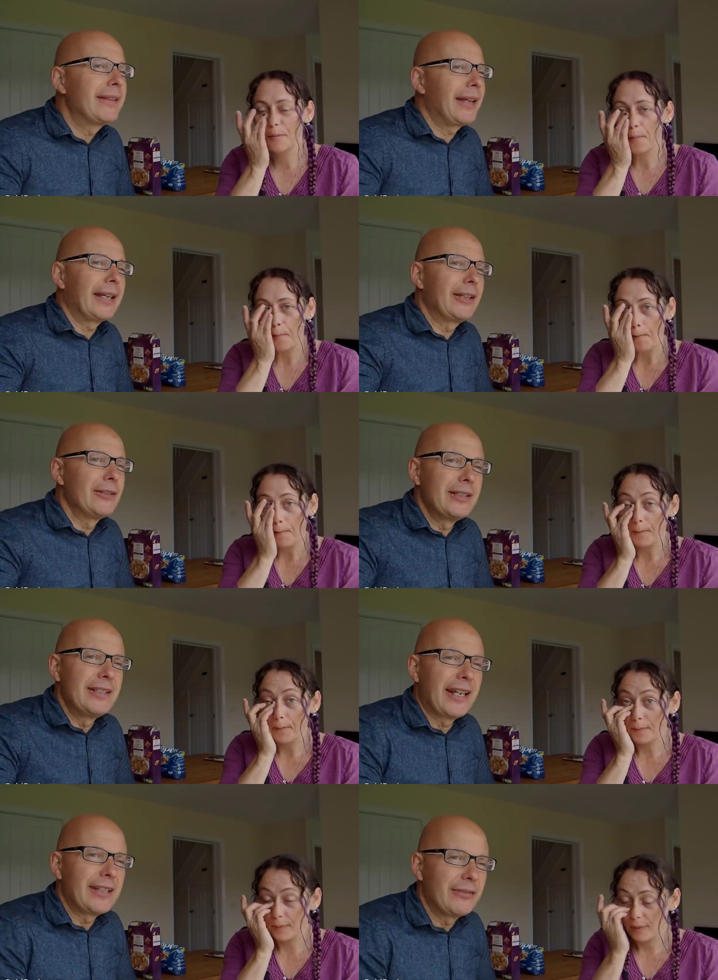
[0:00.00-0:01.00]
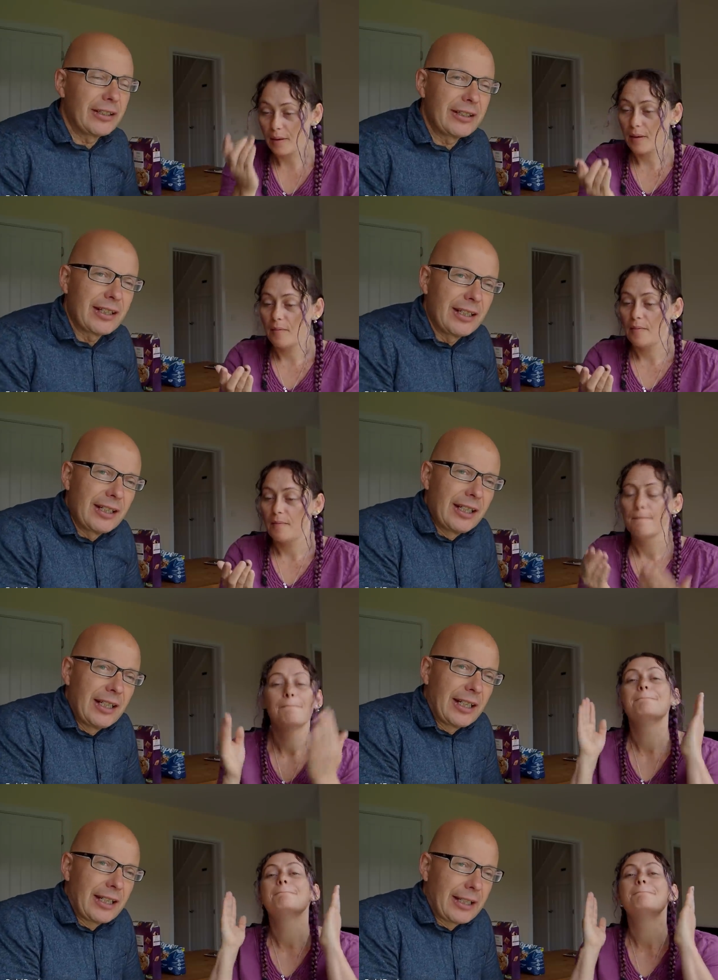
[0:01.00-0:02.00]
Speaker 1: thank you to David
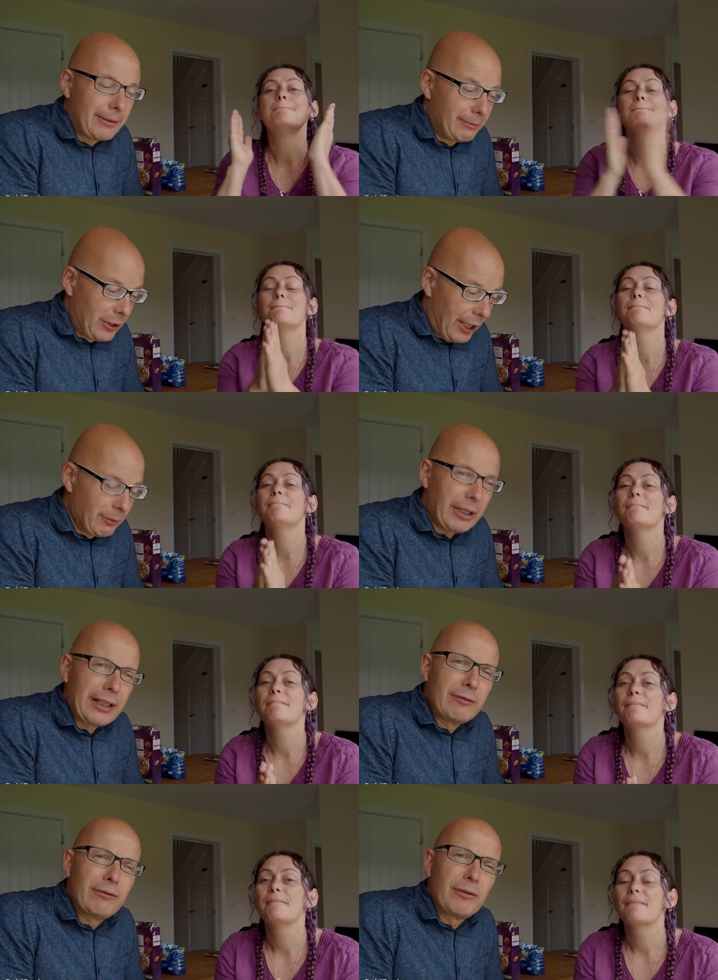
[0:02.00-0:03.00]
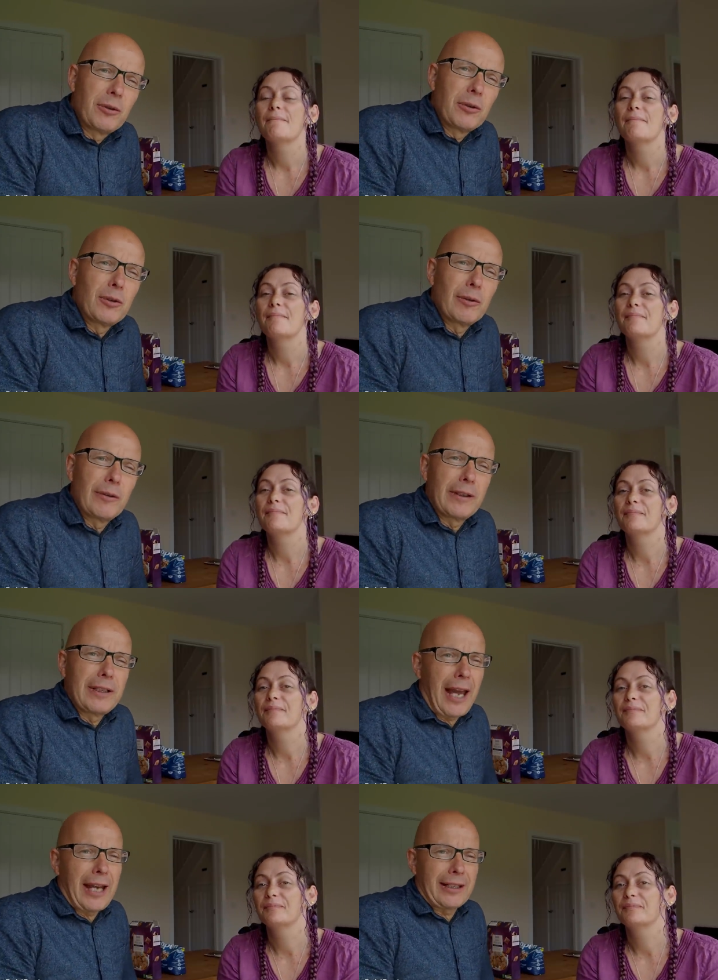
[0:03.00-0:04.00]
um, Chamberlain for
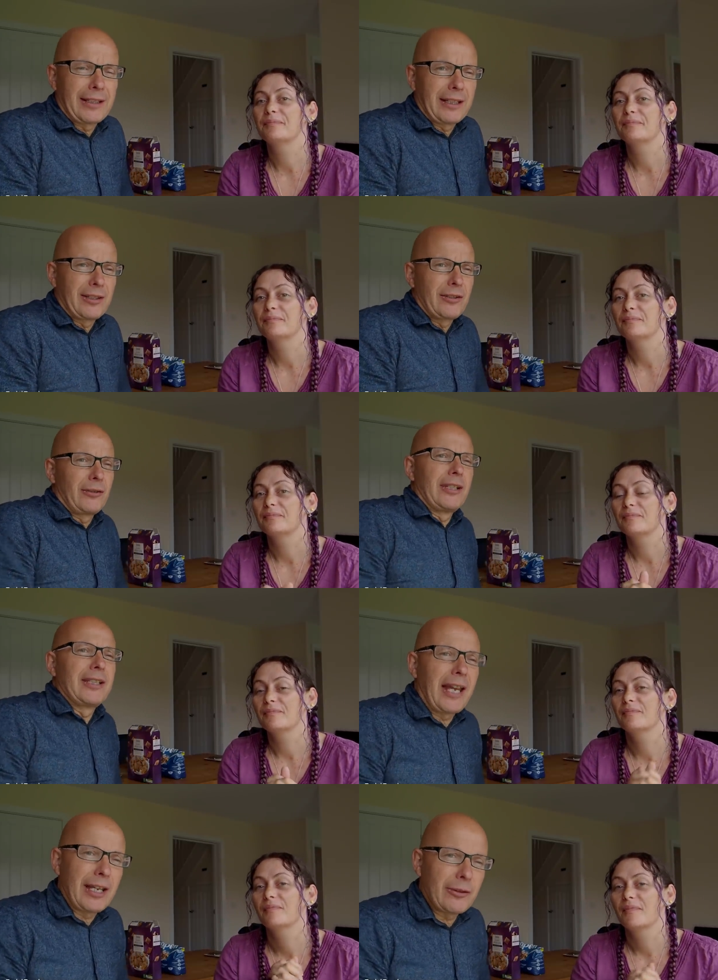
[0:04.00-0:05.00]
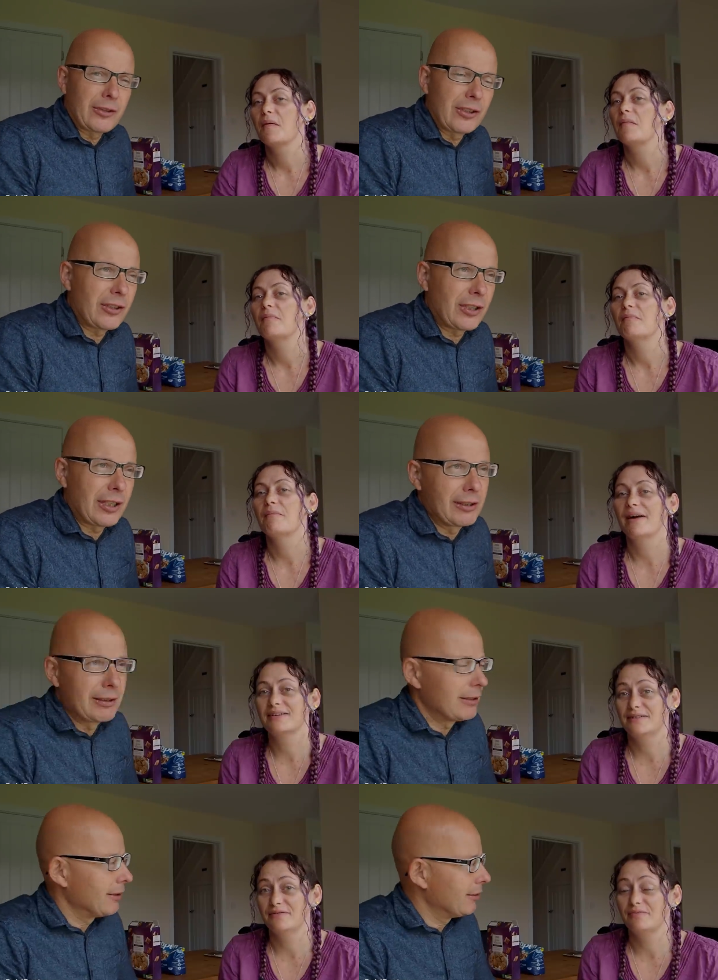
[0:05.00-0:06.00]
the access to his house.
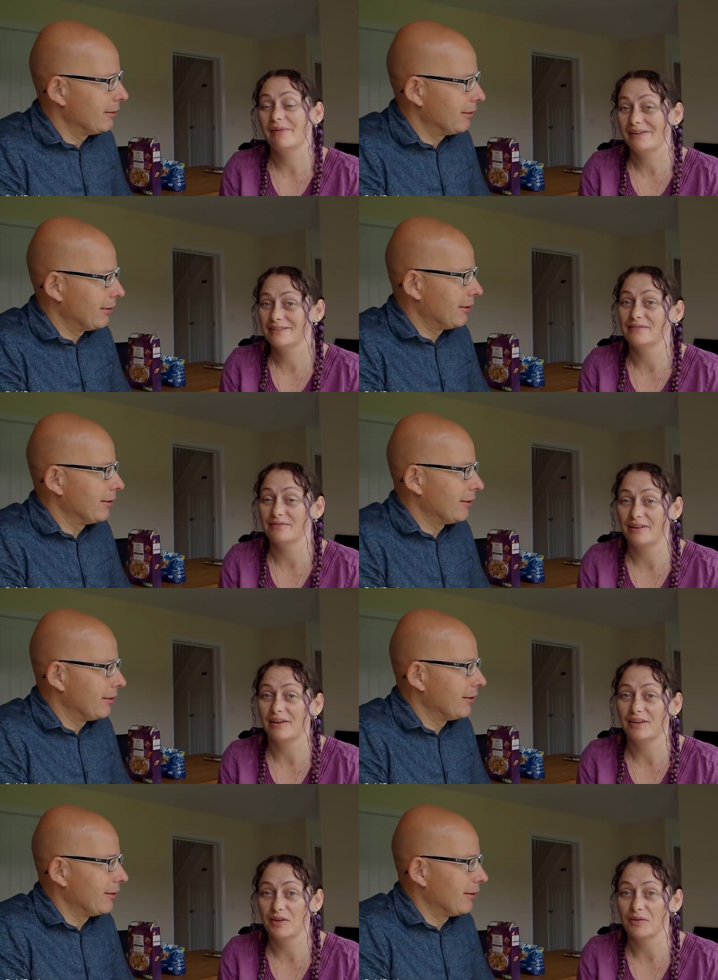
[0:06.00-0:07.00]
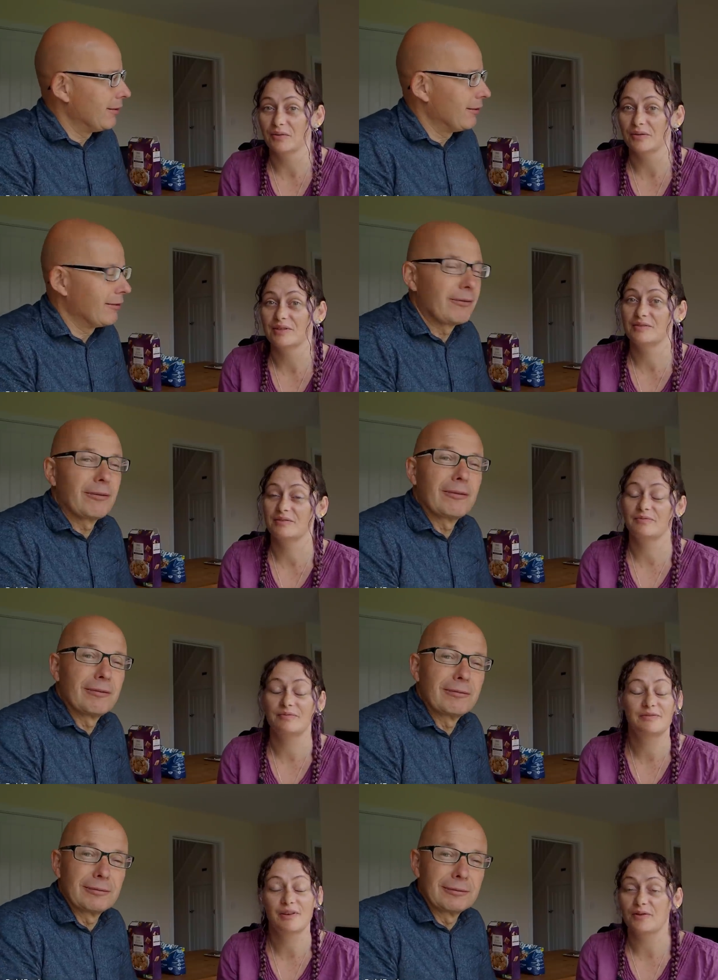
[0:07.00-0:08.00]
massive,
Speaker 2: massive thank you. It's
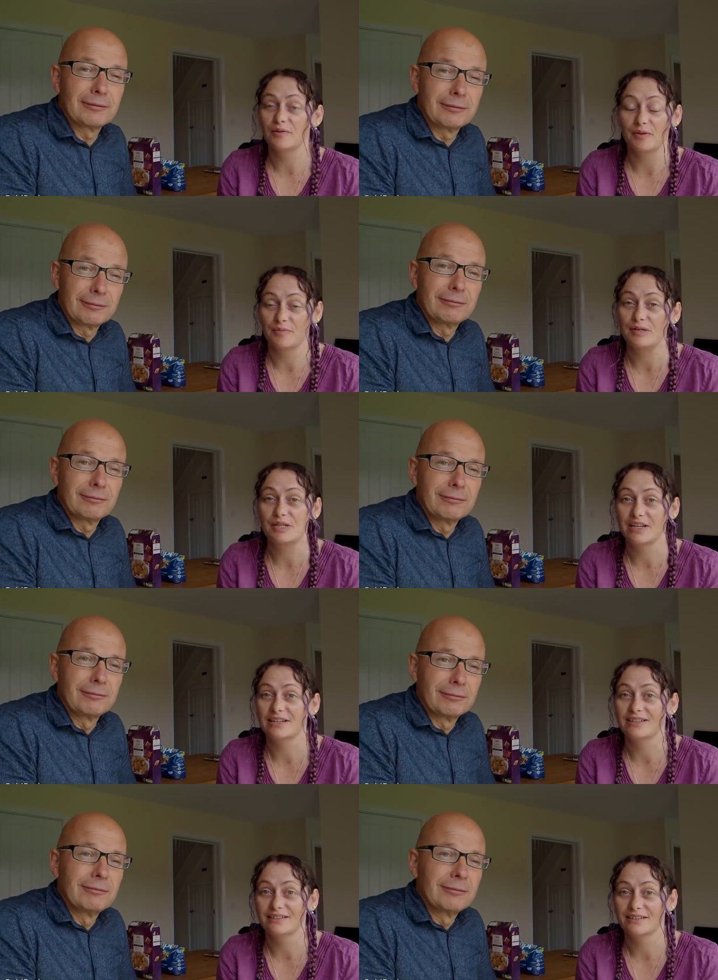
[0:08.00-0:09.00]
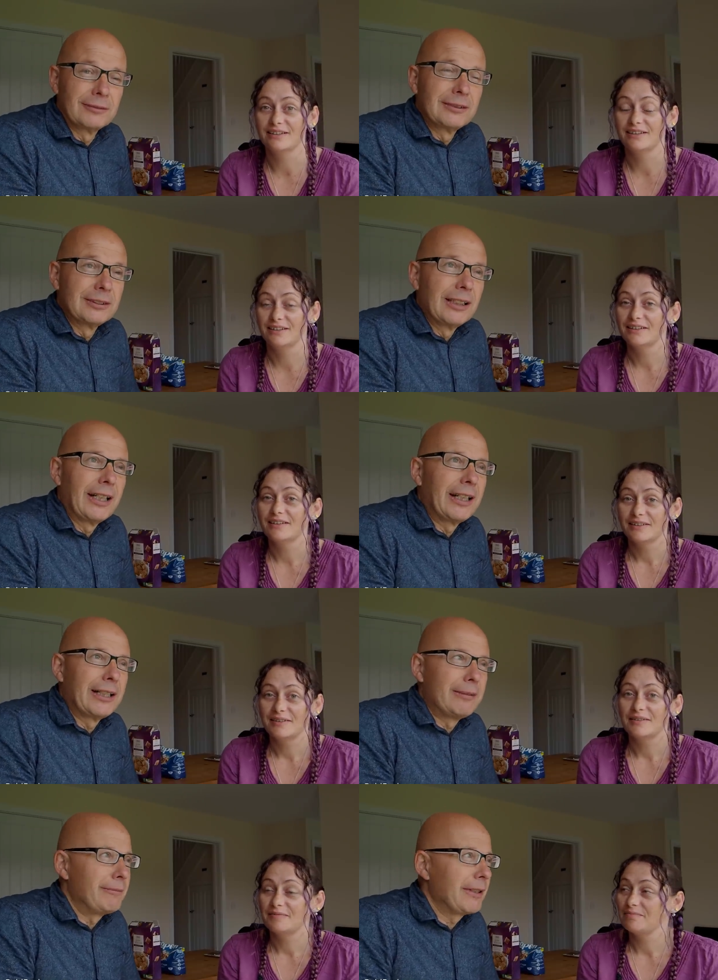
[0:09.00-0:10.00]
so appreciated.
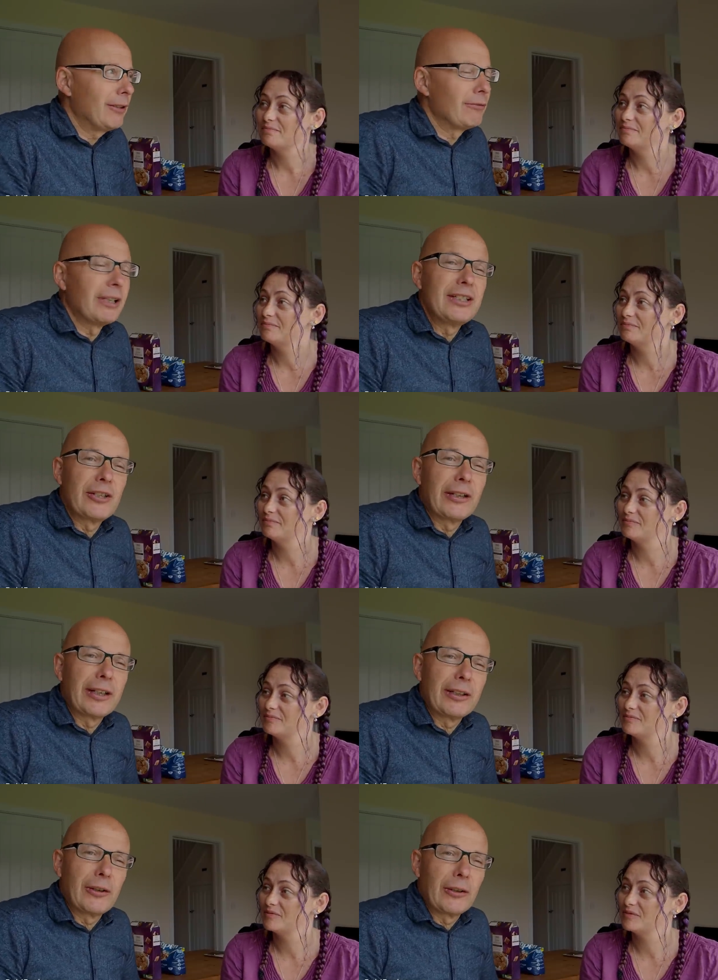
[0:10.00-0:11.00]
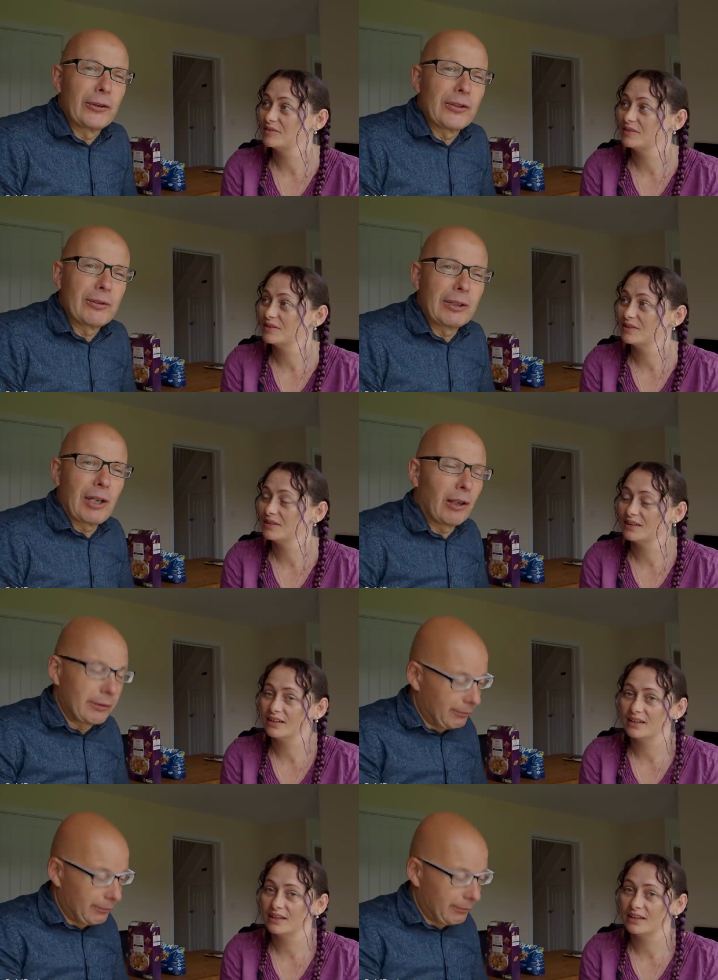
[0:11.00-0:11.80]
Speaker 1: Um, we couldn't really do it, you know, because we can't